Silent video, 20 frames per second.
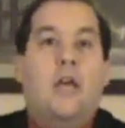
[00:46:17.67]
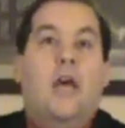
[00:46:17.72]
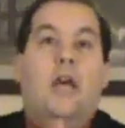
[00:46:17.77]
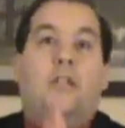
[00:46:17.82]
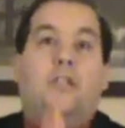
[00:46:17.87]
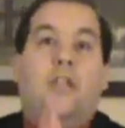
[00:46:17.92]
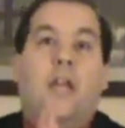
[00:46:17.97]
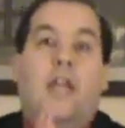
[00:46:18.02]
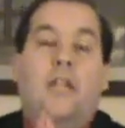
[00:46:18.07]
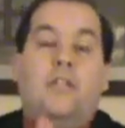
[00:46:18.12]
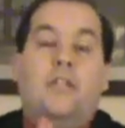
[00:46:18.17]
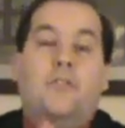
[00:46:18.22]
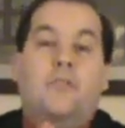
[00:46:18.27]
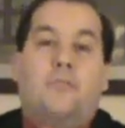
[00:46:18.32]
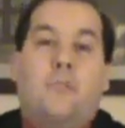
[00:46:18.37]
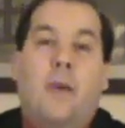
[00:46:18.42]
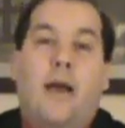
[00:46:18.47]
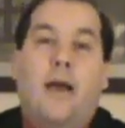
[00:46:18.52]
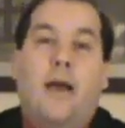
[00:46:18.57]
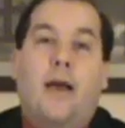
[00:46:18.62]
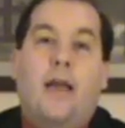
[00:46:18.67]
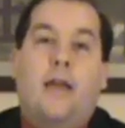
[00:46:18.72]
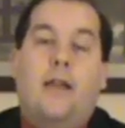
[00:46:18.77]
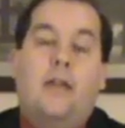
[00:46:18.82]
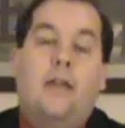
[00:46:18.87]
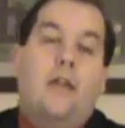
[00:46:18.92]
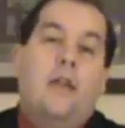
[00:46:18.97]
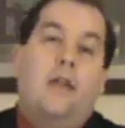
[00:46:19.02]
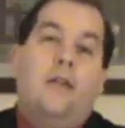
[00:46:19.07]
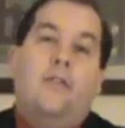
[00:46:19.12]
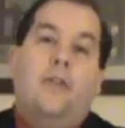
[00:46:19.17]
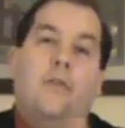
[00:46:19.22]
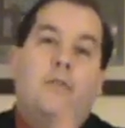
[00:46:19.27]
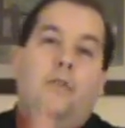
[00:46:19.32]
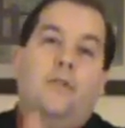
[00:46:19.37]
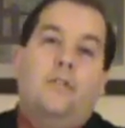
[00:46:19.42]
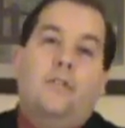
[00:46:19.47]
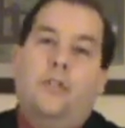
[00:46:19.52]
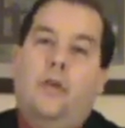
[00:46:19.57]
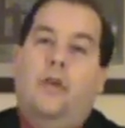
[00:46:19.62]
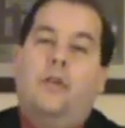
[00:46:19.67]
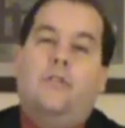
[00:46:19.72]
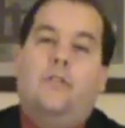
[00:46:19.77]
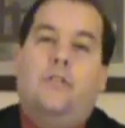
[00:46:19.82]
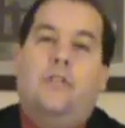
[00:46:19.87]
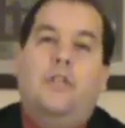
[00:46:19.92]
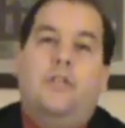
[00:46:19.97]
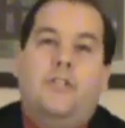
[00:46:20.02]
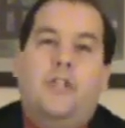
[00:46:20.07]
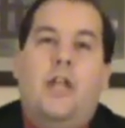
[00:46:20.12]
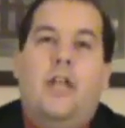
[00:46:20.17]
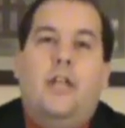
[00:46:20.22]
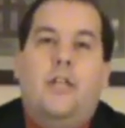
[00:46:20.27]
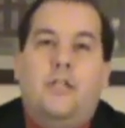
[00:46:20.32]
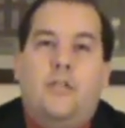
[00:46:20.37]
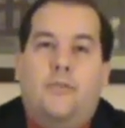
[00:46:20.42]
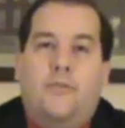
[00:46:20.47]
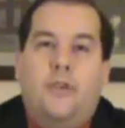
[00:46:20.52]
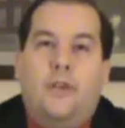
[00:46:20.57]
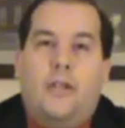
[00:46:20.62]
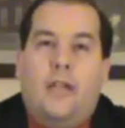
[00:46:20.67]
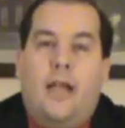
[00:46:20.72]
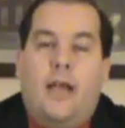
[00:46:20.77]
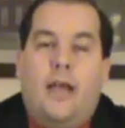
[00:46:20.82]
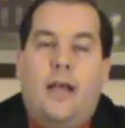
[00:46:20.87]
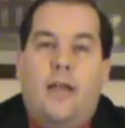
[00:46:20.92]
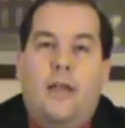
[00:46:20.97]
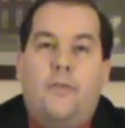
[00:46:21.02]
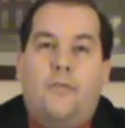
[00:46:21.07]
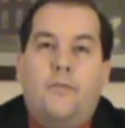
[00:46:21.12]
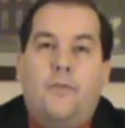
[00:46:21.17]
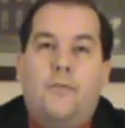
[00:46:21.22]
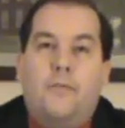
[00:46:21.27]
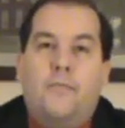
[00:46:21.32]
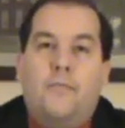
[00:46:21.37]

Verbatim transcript: a change of mind that results in a change of your life.